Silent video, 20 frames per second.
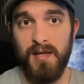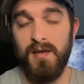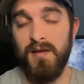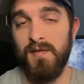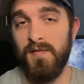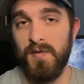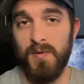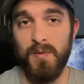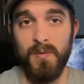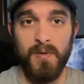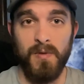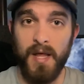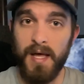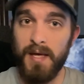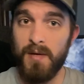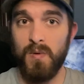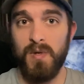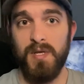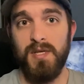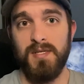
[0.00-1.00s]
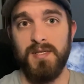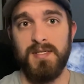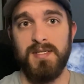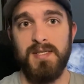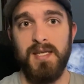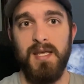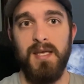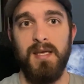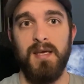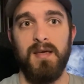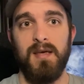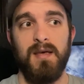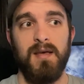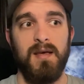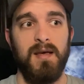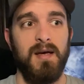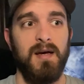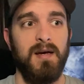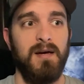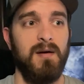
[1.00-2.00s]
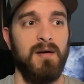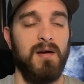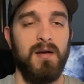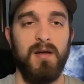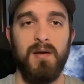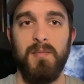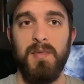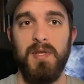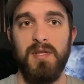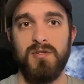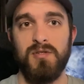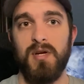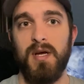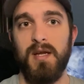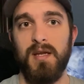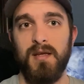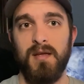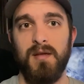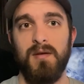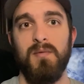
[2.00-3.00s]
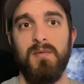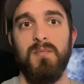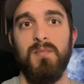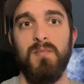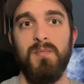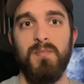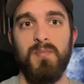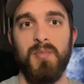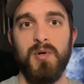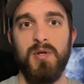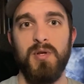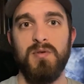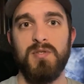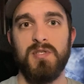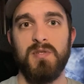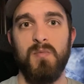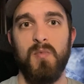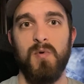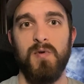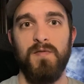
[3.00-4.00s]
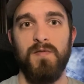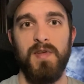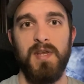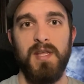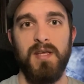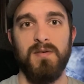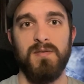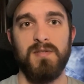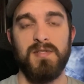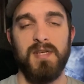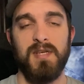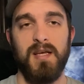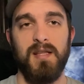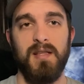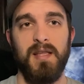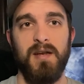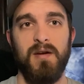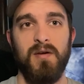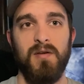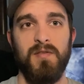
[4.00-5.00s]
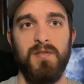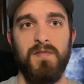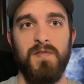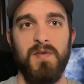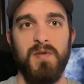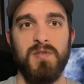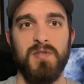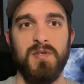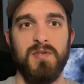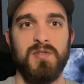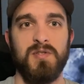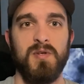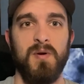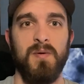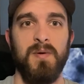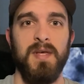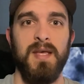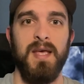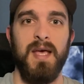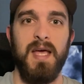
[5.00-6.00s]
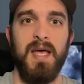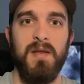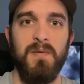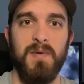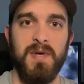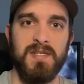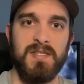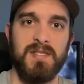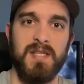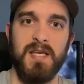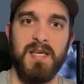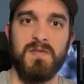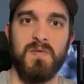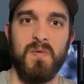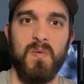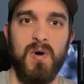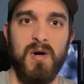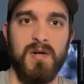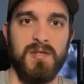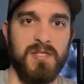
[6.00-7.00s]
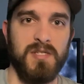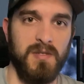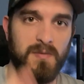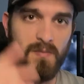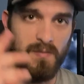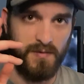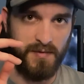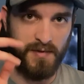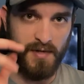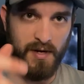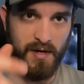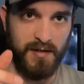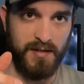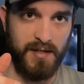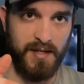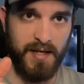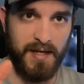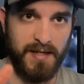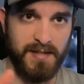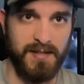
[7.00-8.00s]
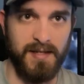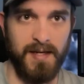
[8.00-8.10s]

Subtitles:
and if you like what you see, I'm going to be trying to produce some more videos later on in the future. So anyways, thanks for watching, and we'll talk to you next